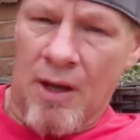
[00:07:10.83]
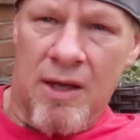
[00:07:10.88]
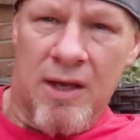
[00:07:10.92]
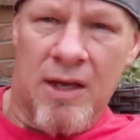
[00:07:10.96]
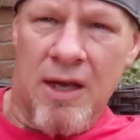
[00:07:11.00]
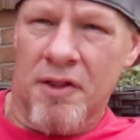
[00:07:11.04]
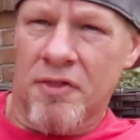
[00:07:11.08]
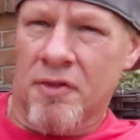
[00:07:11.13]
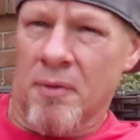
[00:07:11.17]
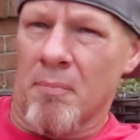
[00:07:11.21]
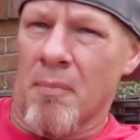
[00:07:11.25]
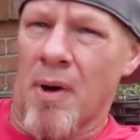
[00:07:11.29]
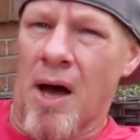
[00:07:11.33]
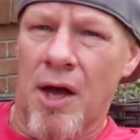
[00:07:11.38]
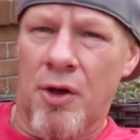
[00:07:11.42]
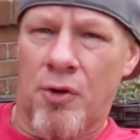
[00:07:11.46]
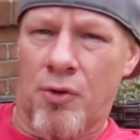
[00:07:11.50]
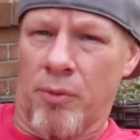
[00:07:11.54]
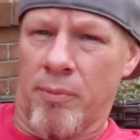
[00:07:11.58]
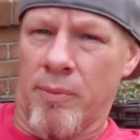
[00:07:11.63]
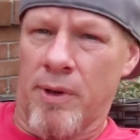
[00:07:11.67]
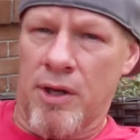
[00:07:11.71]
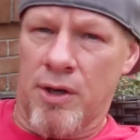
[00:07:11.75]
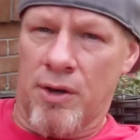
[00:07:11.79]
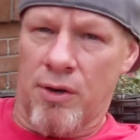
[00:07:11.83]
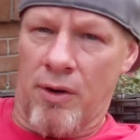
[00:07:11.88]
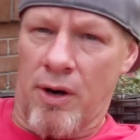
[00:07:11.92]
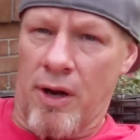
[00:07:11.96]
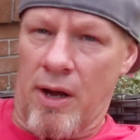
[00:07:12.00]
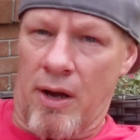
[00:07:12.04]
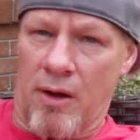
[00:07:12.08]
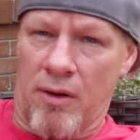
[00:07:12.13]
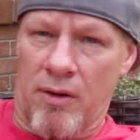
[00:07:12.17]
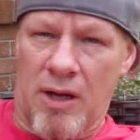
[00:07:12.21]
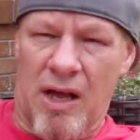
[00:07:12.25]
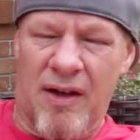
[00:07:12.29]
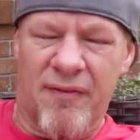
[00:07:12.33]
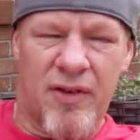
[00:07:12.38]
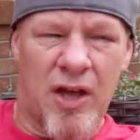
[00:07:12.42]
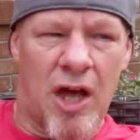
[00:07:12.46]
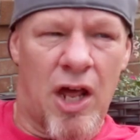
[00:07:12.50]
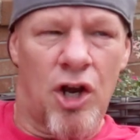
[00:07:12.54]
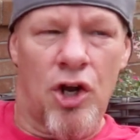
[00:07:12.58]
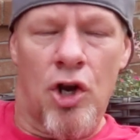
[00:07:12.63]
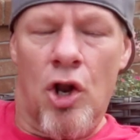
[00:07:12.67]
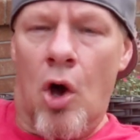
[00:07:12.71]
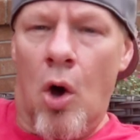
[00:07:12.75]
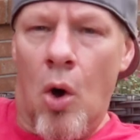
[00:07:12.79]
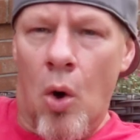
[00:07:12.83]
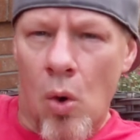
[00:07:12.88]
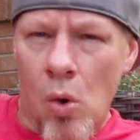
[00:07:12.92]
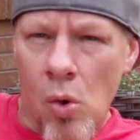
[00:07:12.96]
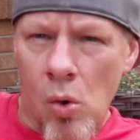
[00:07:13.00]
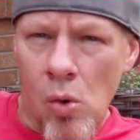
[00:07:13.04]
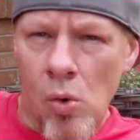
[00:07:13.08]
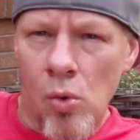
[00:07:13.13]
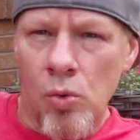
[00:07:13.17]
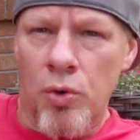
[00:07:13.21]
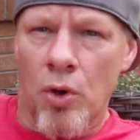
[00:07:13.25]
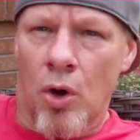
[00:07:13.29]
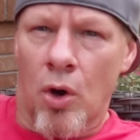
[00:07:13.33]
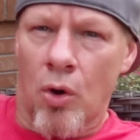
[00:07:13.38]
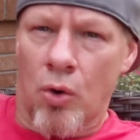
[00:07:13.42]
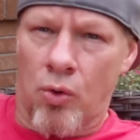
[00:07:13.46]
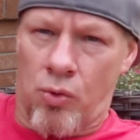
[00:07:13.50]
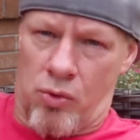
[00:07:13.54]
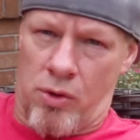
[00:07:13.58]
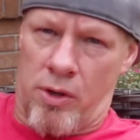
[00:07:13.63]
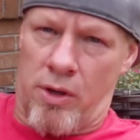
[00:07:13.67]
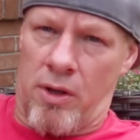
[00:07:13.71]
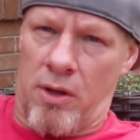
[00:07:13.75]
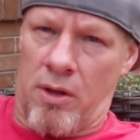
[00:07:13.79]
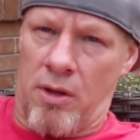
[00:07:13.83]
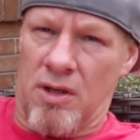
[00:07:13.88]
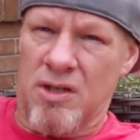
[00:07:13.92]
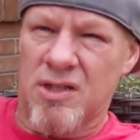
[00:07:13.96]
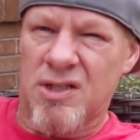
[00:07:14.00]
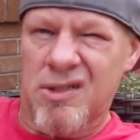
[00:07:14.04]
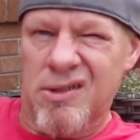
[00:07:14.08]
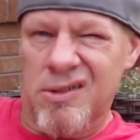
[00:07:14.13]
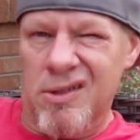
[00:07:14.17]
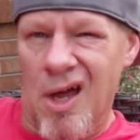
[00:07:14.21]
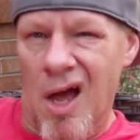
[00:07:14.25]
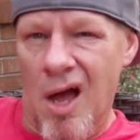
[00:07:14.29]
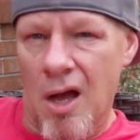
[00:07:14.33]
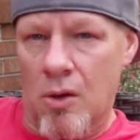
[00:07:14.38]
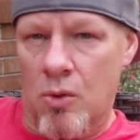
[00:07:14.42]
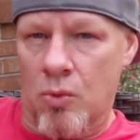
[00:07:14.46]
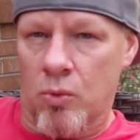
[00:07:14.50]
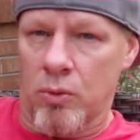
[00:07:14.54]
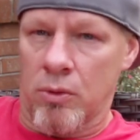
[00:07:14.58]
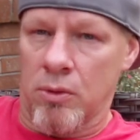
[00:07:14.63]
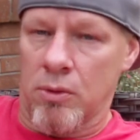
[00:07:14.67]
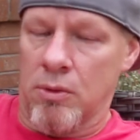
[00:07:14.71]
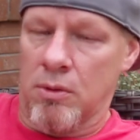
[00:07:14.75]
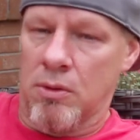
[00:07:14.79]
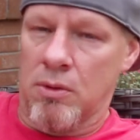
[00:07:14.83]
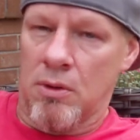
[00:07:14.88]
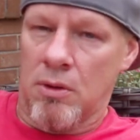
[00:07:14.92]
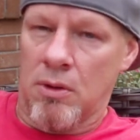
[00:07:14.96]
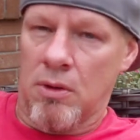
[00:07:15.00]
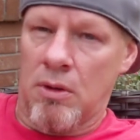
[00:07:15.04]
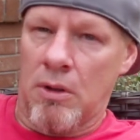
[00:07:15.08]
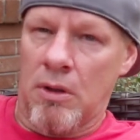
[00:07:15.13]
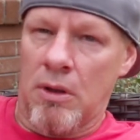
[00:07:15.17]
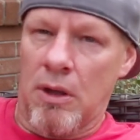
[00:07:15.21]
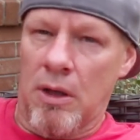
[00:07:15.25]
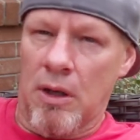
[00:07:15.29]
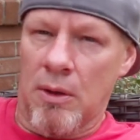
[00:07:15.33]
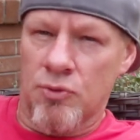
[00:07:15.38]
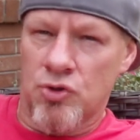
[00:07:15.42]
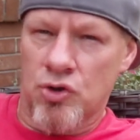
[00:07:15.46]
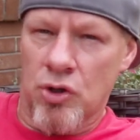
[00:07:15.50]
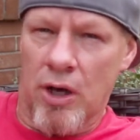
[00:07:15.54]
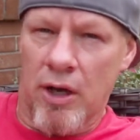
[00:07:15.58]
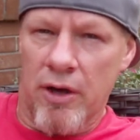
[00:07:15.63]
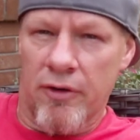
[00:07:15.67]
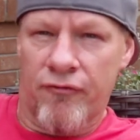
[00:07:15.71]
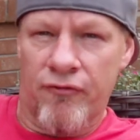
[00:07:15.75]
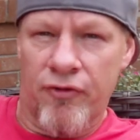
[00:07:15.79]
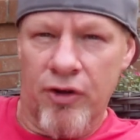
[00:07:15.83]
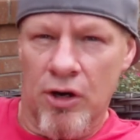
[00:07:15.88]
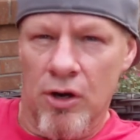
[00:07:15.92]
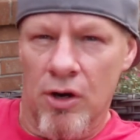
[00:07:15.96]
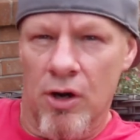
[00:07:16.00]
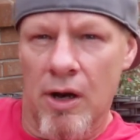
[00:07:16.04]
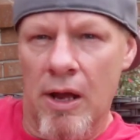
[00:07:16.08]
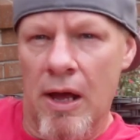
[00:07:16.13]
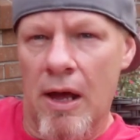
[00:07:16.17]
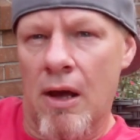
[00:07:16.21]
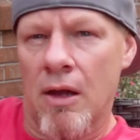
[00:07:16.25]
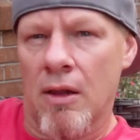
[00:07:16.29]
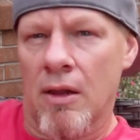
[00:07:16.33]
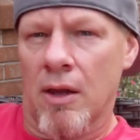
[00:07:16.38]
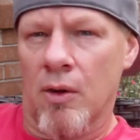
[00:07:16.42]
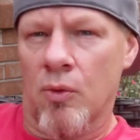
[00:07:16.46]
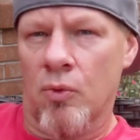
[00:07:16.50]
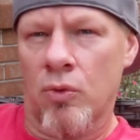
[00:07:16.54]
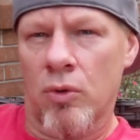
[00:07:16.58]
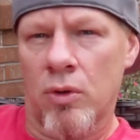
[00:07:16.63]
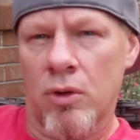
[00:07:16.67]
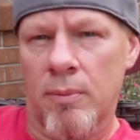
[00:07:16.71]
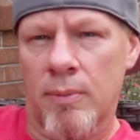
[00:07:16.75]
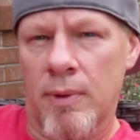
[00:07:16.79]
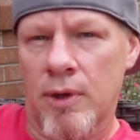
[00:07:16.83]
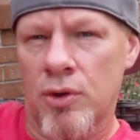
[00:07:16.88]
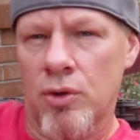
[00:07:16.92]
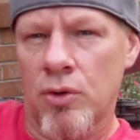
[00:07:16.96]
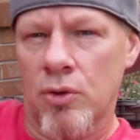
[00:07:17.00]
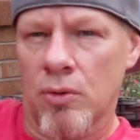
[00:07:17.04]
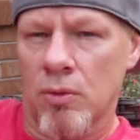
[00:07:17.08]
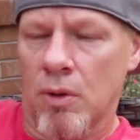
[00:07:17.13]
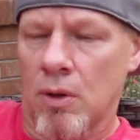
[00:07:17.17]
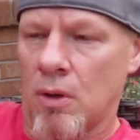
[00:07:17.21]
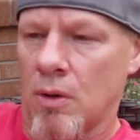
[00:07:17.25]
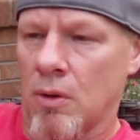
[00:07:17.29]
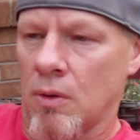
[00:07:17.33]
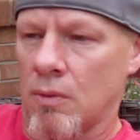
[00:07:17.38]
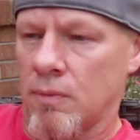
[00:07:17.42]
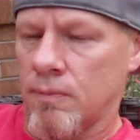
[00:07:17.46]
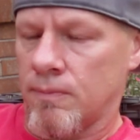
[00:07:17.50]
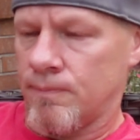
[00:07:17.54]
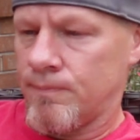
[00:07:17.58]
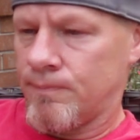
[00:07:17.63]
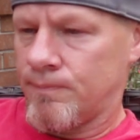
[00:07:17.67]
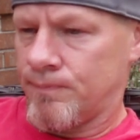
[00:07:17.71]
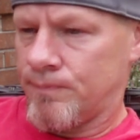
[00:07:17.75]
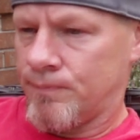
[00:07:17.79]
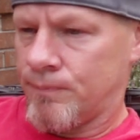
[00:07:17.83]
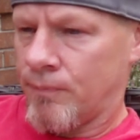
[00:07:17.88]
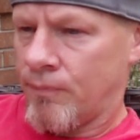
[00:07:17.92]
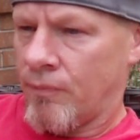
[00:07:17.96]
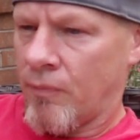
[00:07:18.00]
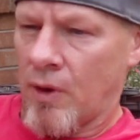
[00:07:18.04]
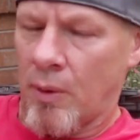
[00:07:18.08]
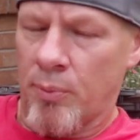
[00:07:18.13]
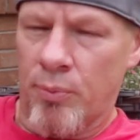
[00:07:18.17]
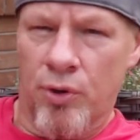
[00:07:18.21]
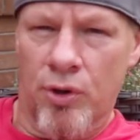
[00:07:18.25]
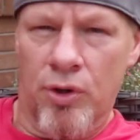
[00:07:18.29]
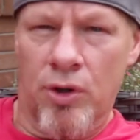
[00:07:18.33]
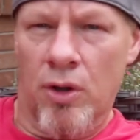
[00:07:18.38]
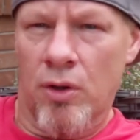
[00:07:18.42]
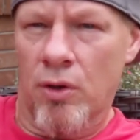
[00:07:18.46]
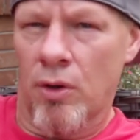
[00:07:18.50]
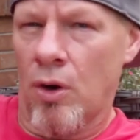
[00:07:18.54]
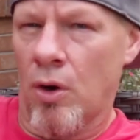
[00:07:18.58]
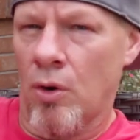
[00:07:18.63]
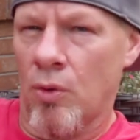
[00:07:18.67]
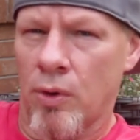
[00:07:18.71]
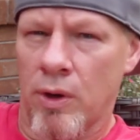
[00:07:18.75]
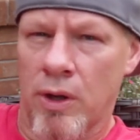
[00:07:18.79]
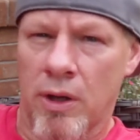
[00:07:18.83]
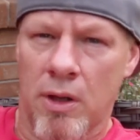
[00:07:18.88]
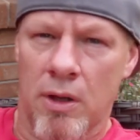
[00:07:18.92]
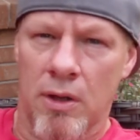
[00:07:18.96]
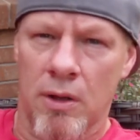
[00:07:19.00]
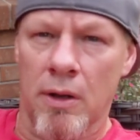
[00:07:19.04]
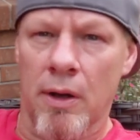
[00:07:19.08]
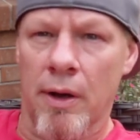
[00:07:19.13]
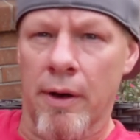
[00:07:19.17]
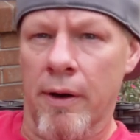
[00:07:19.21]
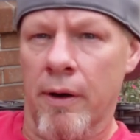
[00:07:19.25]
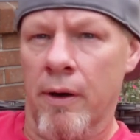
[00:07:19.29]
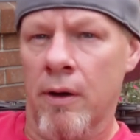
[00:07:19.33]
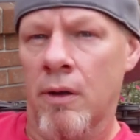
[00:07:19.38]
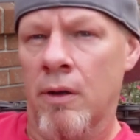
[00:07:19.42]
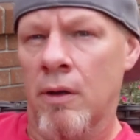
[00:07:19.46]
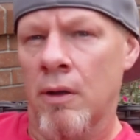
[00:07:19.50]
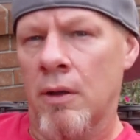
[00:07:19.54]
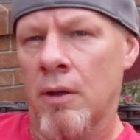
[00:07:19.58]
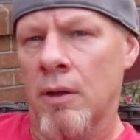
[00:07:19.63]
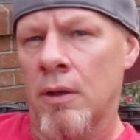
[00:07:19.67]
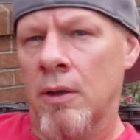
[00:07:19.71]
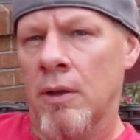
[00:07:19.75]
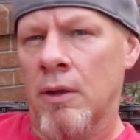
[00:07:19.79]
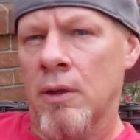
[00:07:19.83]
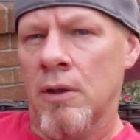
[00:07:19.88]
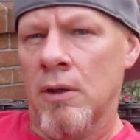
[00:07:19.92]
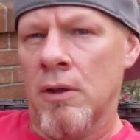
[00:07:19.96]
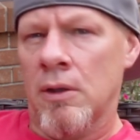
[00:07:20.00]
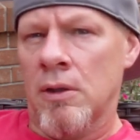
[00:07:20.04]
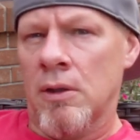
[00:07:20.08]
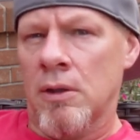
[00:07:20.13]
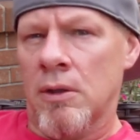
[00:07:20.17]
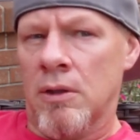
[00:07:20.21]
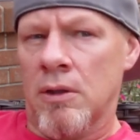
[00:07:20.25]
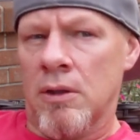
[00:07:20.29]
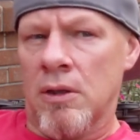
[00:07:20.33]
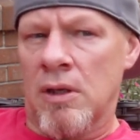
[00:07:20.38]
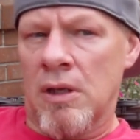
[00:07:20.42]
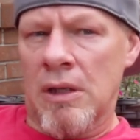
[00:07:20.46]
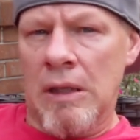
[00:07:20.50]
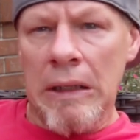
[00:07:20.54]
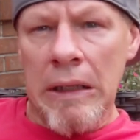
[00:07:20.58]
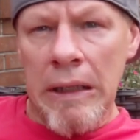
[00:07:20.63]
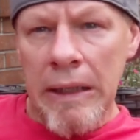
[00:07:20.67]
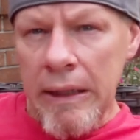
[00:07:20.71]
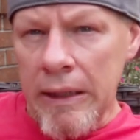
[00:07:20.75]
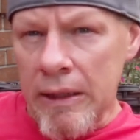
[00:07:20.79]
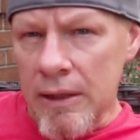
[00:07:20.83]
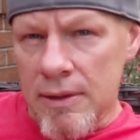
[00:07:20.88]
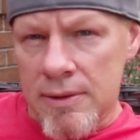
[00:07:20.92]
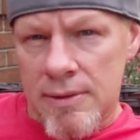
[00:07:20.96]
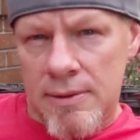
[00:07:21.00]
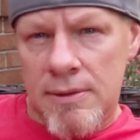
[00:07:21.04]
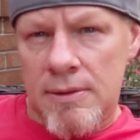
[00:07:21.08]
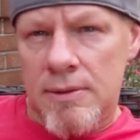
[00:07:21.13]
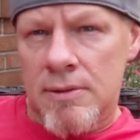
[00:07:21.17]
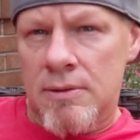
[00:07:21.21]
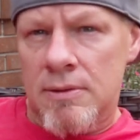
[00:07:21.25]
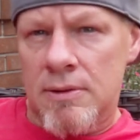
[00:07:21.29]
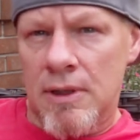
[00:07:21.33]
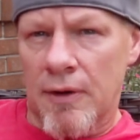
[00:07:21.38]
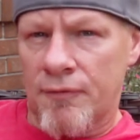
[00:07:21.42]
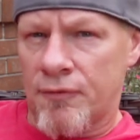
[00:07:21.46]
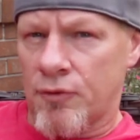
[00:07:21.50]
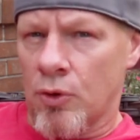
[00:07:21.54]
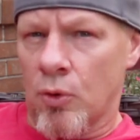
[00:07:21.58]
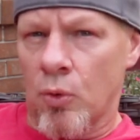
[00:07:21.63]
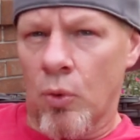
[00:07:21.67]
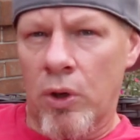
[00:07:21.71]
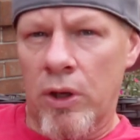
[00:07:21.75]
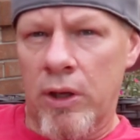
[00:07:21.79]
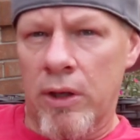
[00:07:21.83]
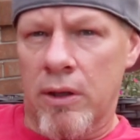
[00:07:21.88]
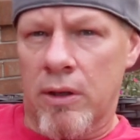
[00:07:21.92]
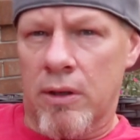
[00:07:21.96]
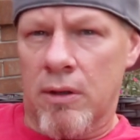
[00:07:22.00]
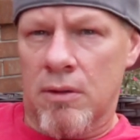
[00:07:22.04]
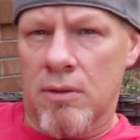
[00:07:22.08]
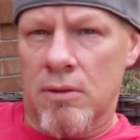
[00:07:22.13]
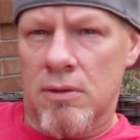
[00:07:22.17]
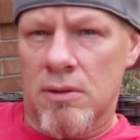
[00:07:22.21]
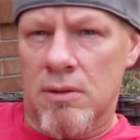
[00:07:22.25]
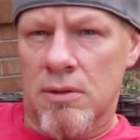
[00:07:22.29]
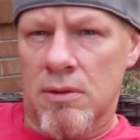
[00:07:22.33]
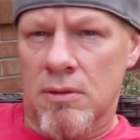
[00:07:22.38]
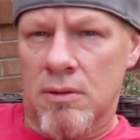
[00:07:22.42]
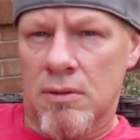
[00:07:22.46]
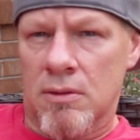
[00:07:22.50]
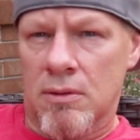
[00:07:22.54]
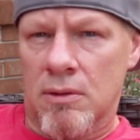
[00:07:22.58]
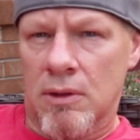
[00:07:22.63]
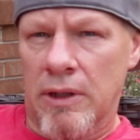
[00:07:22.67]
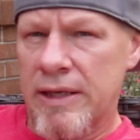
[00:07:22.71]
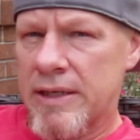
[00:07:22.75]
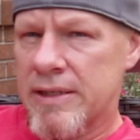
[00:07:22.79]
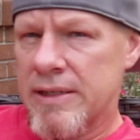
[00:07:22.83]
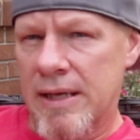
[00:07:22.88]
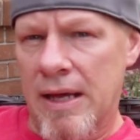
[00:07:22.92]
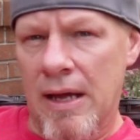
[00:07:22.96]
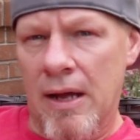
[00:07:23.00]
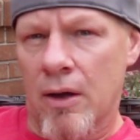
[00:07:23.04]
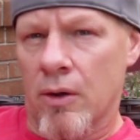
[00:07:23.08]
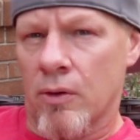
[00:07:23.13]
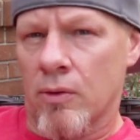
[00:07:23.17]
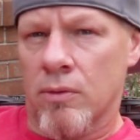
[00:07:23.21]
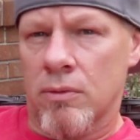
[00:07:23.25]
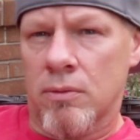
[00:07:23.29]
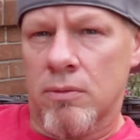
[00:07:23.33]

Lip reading: Got the micrometer out. I've got an old O-ring, a stock one, and I'm trying to figure it out. Like, what am I doing wrong? Put another O-ring in there. It leaks after a week. Leaks out.